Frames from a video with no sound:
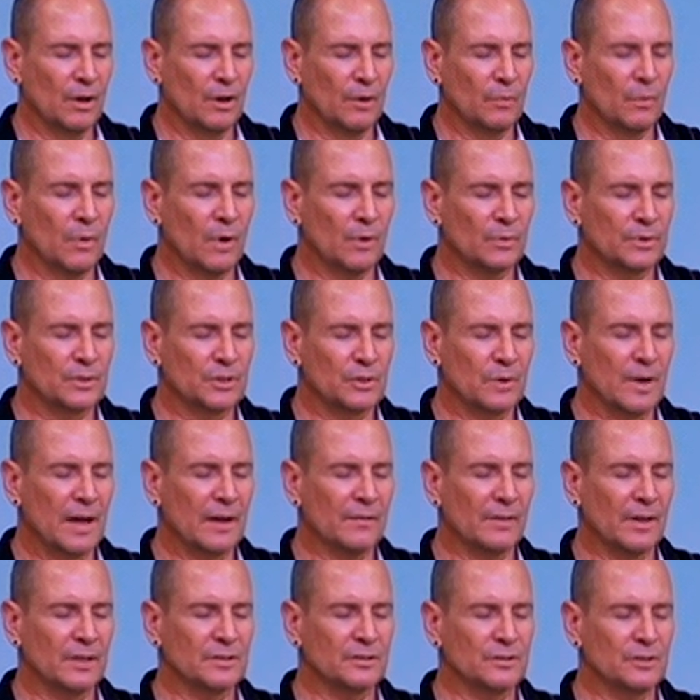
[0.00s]
What would you have
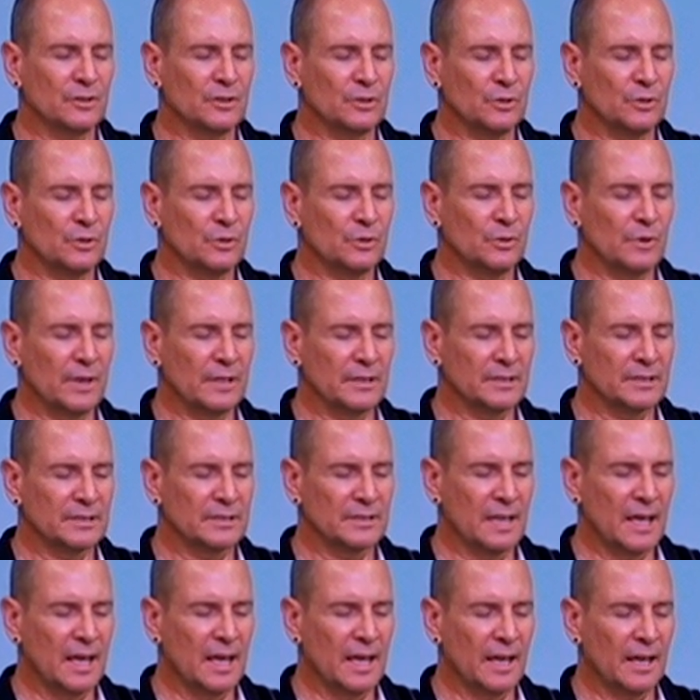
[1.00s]
us do and
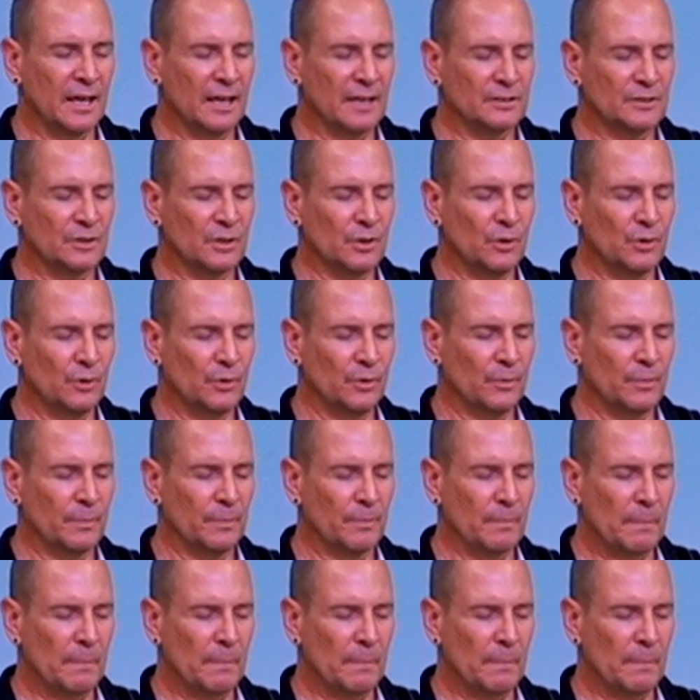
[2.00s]
say, and to whom?